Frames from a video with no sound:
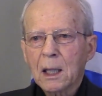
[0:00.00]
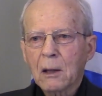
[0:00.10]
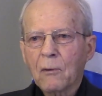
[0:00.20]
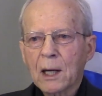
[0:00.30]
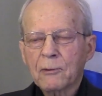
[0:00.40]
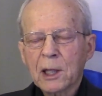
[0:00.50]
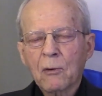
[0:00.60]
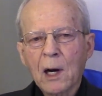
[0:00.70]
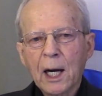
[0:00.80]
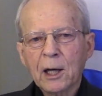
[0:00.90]
one
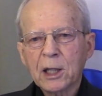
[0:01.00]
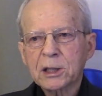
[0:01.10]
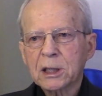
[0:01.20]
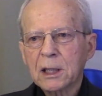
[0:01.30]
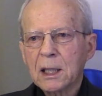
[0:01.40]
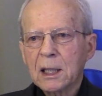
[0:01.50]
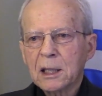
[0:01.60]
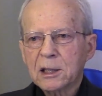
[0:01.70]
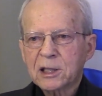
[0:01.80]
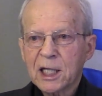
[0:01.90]
requires
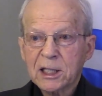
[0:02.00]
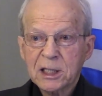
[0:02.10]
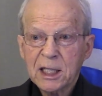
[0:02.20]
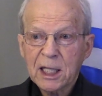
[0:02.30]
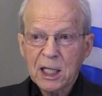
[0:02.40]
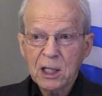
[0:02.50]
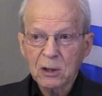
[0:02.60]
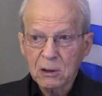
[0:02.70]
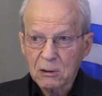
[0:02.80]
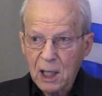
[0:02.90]
60
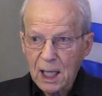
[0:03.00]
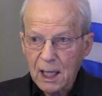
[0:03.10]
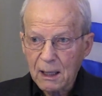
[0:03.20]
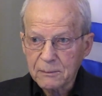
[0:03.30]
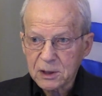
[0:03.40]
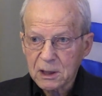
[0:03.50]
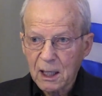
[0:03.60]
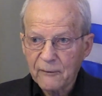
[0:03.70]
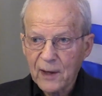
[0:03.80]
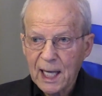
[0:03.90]
kilograms
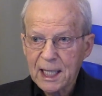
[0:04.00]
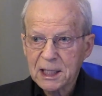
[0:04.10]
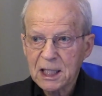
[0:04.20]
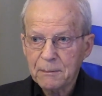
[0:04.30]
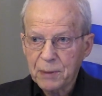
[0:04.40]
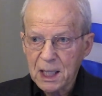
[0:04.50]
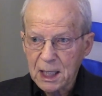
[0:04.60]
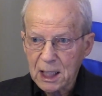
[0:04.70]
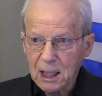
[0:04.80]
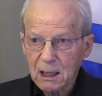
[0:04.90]
of
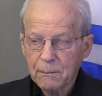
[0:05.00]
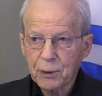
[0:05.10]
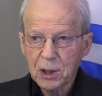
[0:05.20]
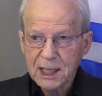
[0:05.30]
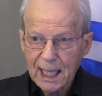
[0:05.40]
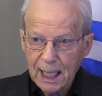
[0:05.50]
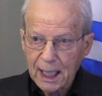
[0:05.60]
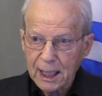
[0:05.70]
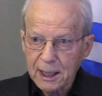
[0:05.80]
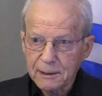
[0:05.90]
ATP per
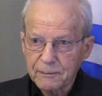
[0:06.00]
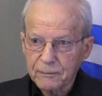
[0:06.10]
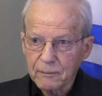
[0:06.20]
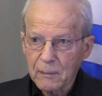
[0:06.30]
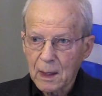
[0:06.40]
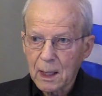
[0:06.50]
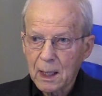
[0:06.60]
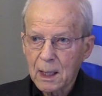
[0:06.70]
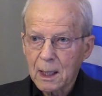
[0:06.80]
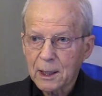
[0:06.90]
day.
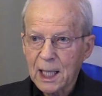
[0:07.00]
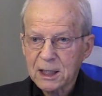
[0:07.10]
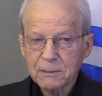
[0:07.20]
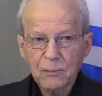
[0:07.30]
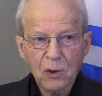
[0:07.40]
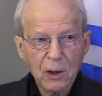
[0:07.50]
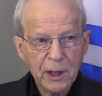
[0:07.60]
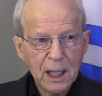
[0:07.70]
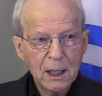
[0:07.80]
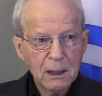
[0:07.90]
That's more
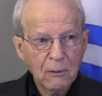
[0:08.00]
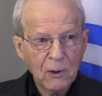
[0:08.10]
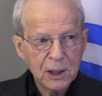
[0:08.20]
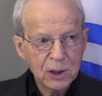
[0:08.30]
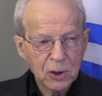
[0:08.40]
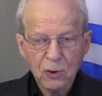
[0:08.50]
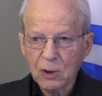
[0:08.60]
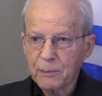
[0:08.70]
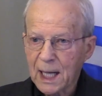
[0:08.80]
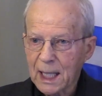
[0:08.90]
than one's
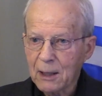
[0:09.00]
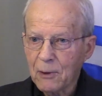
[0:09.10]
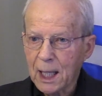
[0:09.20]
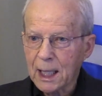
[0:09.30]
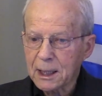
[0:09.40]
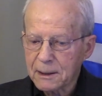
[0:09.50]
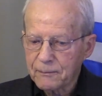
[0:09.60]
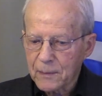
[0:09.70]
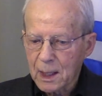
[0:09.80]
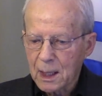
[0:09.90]
total body weight.
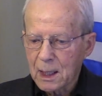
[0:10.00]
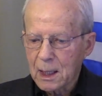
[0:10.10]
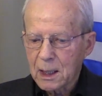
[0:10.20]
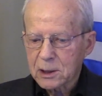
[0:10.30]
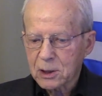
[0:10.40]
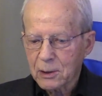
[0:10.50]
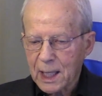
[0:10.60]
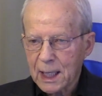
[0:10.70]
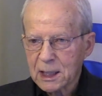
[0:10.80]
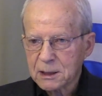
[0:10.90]
So
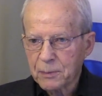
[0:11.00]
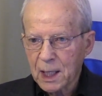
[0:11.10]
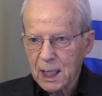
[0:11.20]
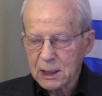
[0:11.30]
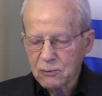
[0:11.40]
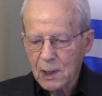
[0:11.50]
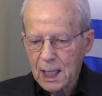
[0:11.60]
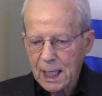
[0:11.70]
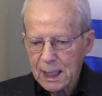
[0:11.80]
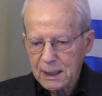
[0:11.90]
that explains
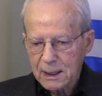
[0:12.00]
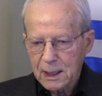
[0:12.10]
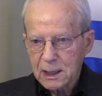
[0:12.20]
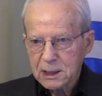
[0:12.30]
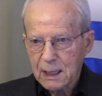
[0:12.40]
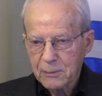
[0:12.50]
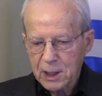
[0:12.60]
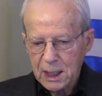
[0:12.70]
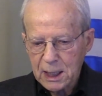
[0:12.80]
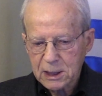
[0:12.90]
why some of
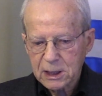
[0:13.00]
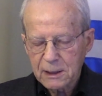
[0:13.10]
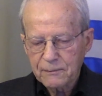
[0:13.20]
these